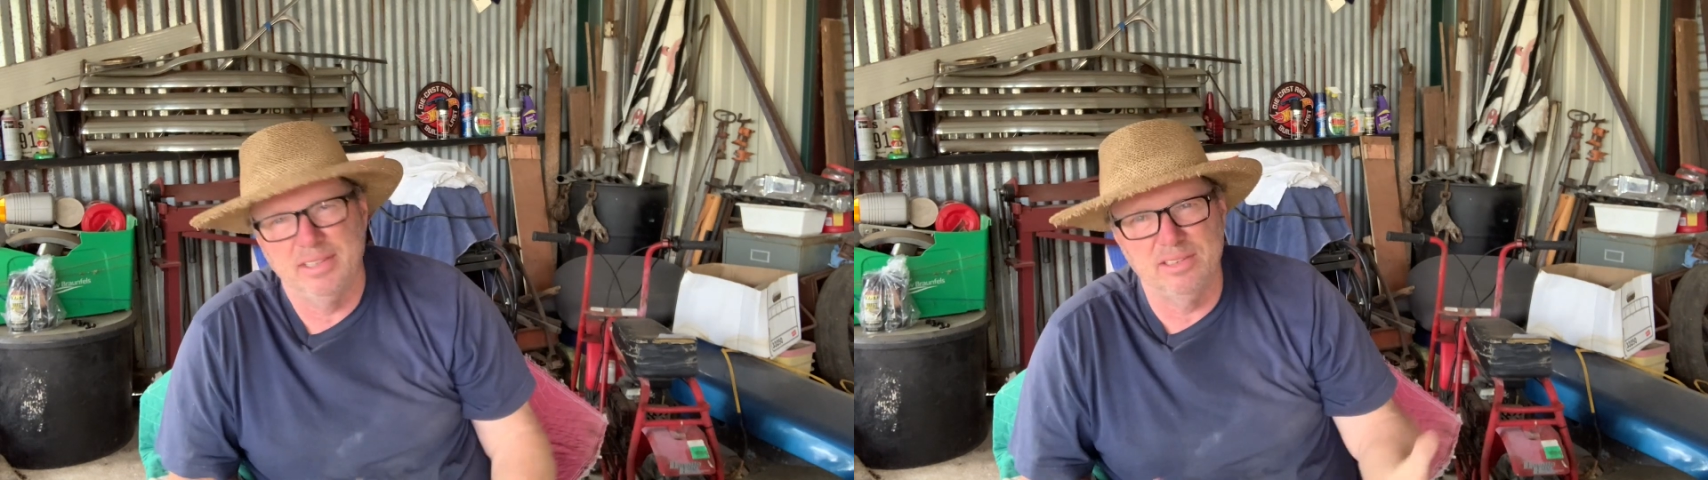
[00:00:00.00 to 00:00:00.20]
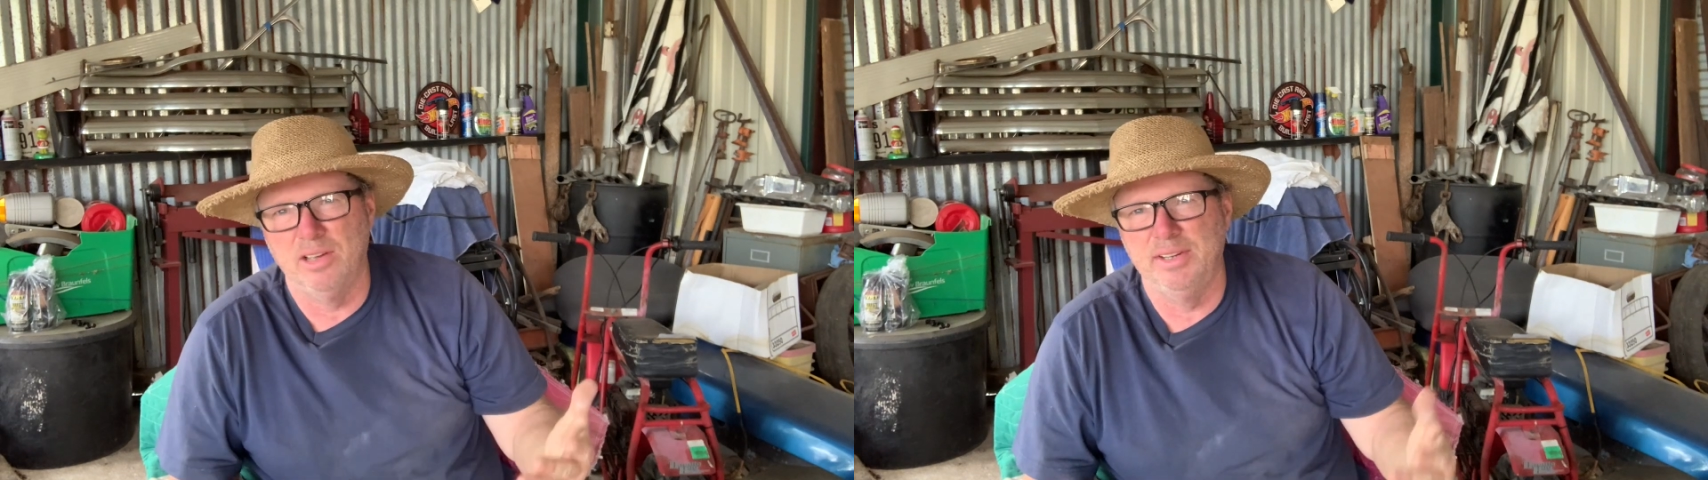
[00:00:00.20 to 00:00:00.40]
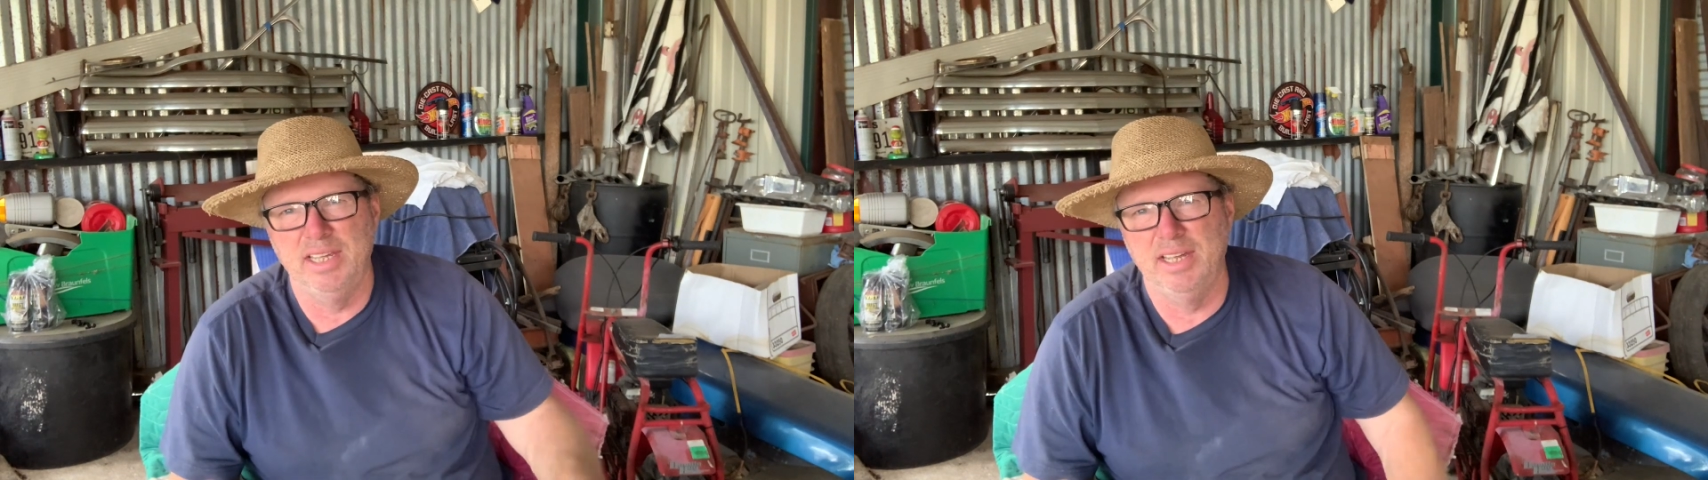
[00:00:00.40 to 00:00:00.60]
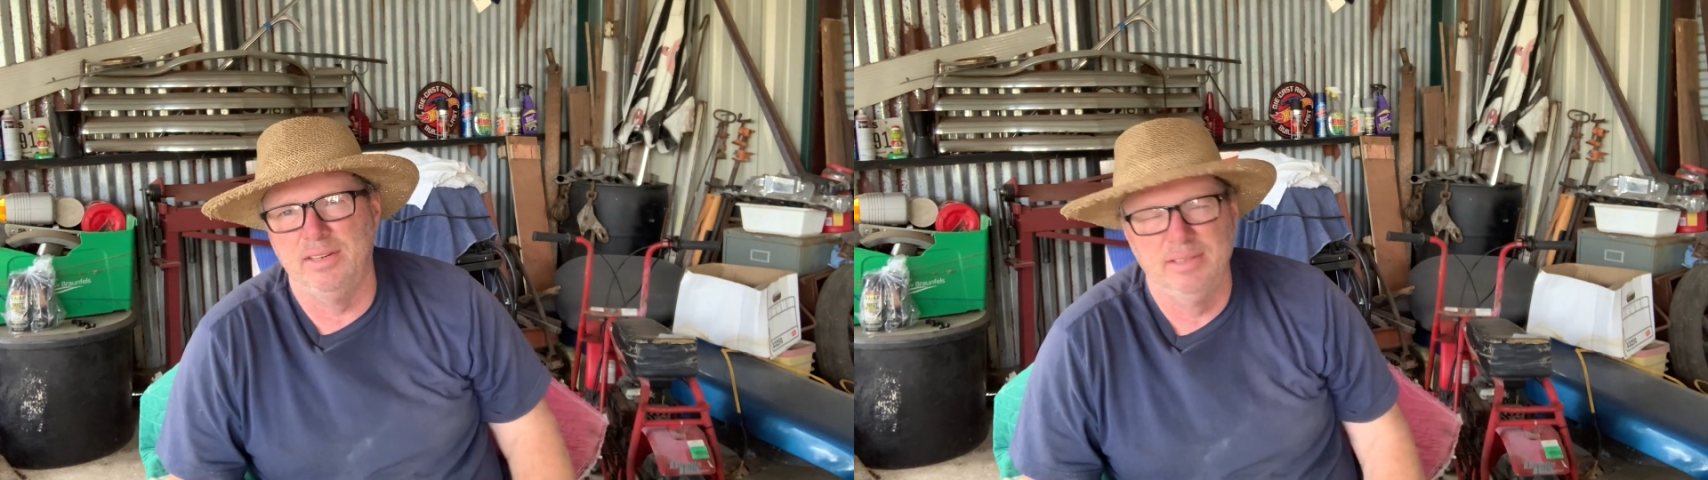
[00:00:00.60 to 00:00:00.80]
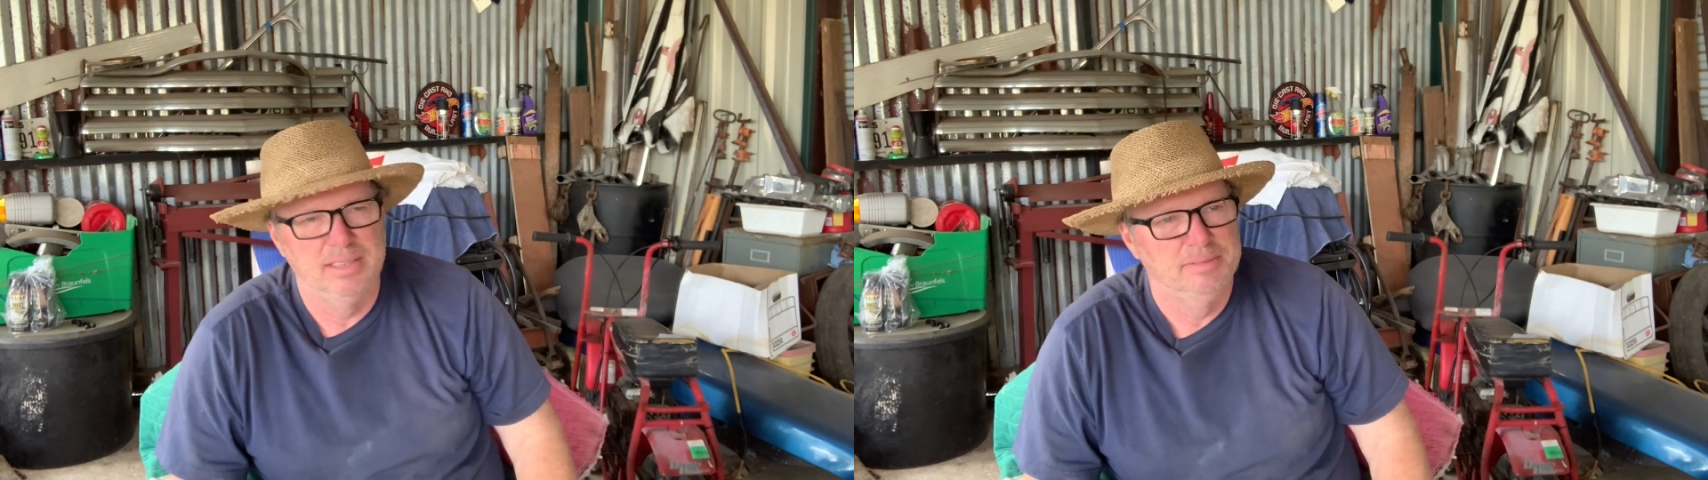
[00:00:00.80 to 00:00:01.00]
is all I need.
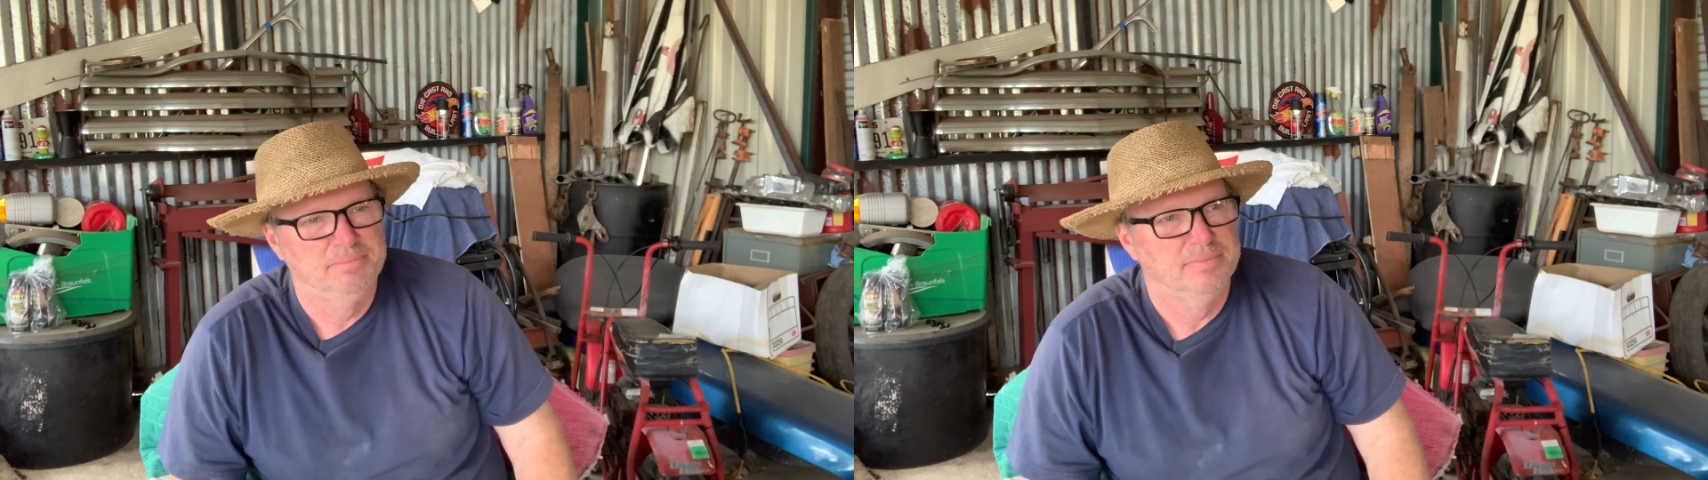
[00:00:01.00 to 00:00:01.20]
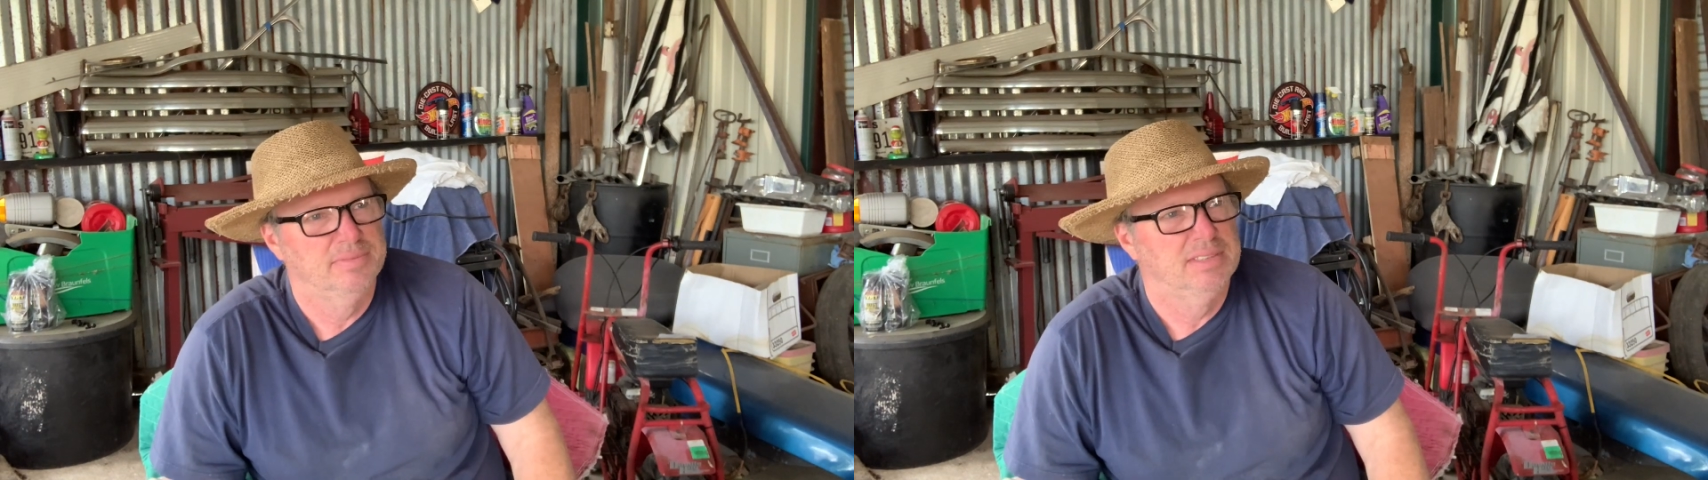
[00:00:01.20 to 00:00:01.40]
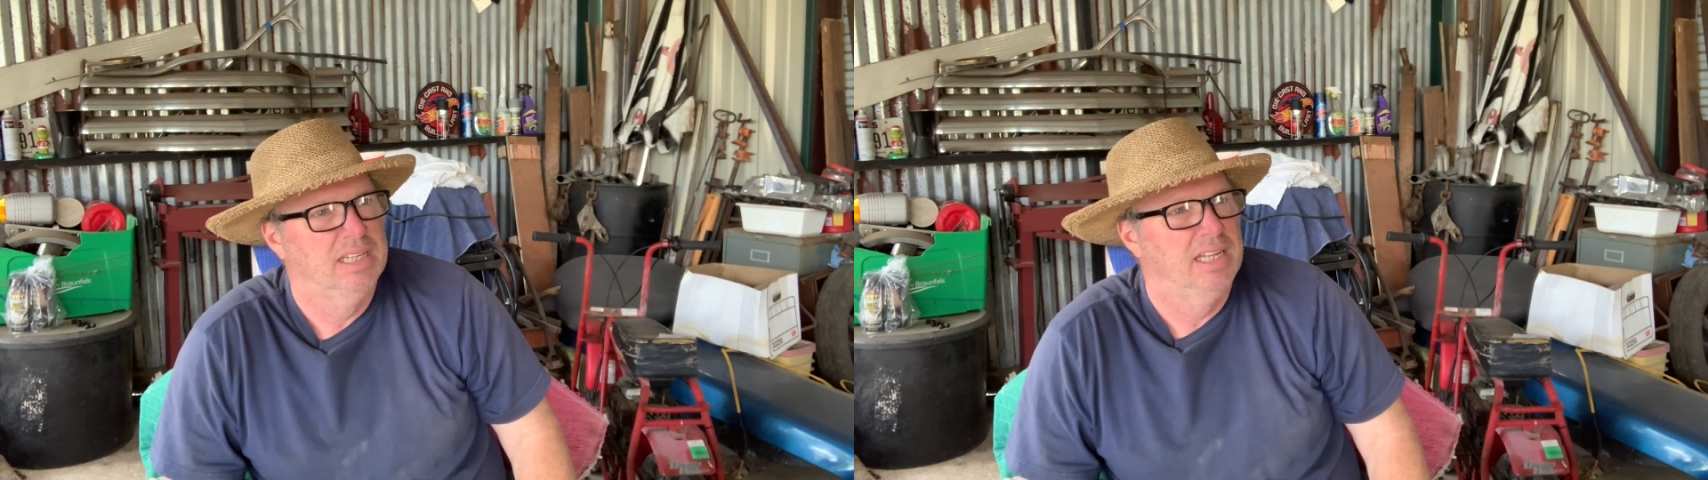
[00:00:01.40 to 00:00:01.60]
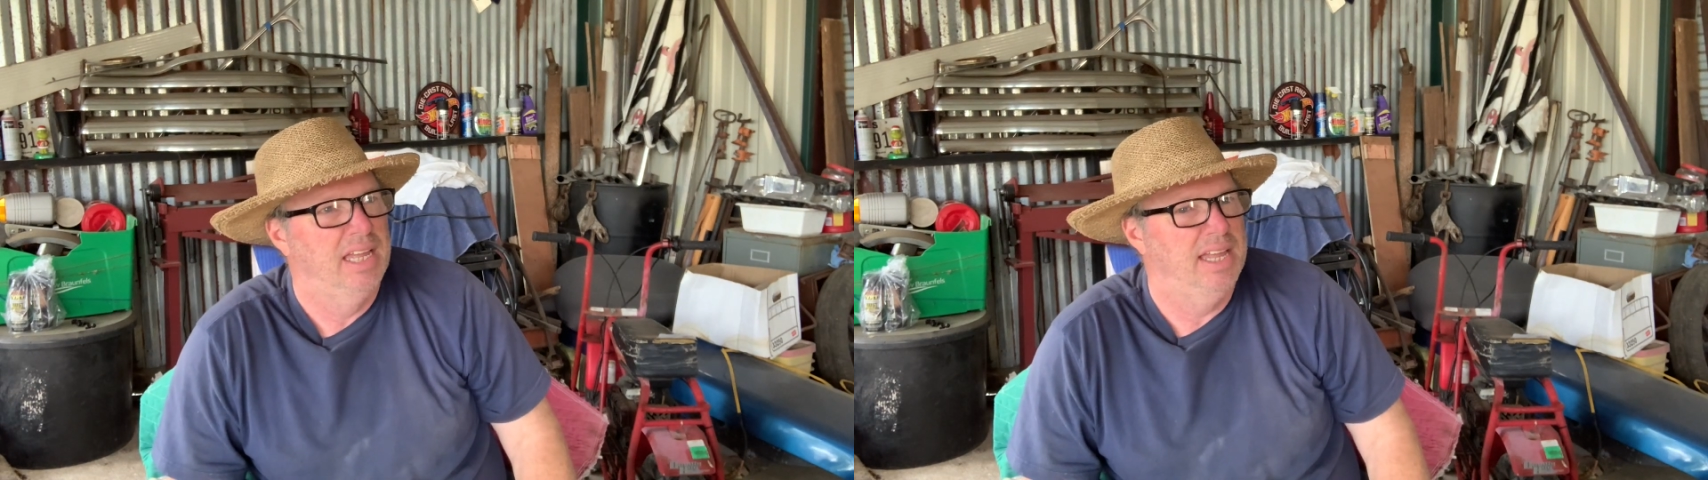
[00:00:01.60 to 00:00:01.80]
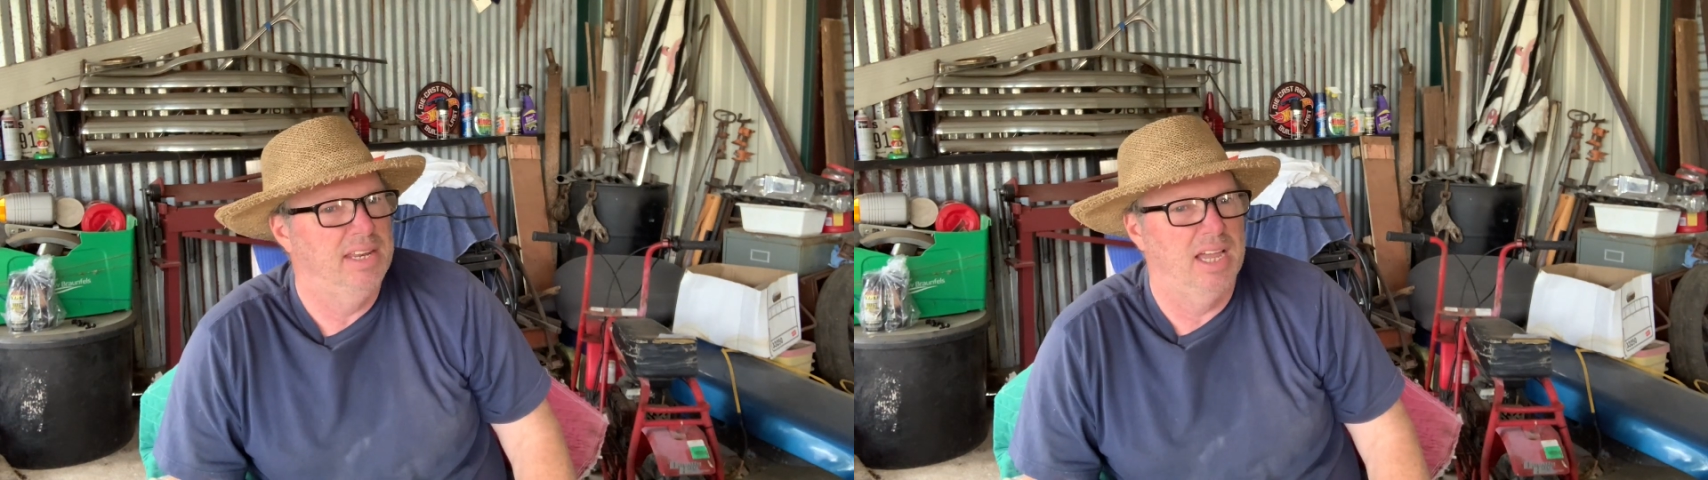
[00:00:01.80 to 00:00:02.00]

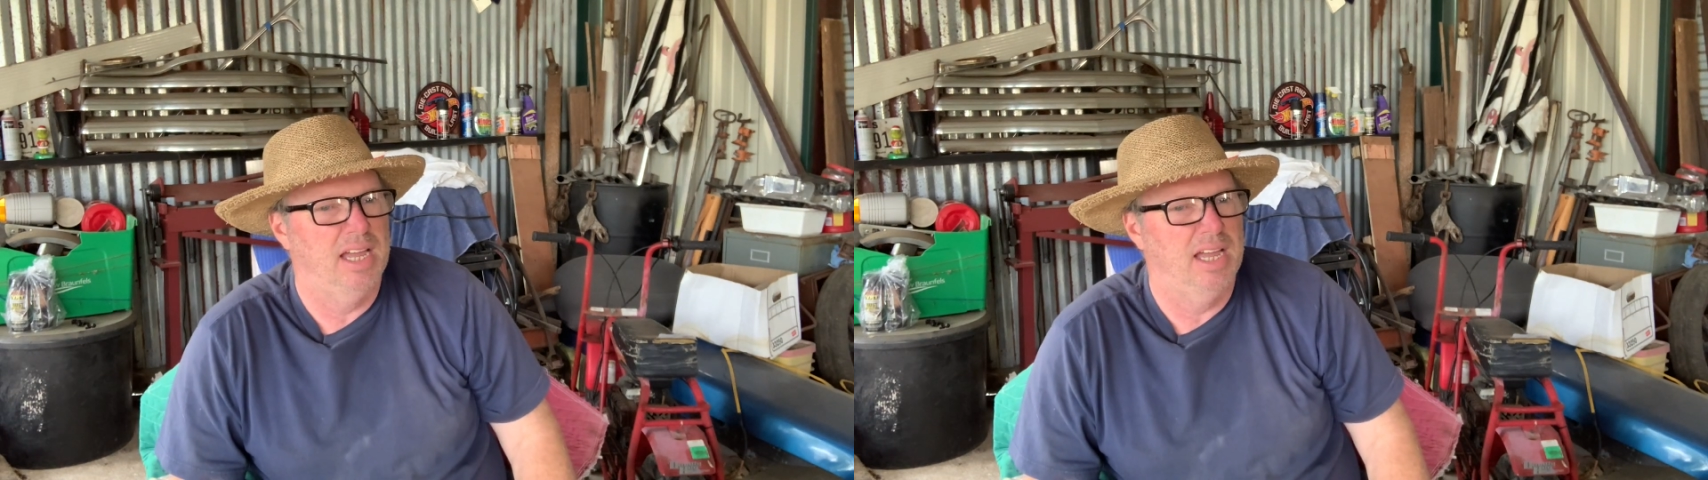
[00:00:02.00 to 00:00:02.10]
And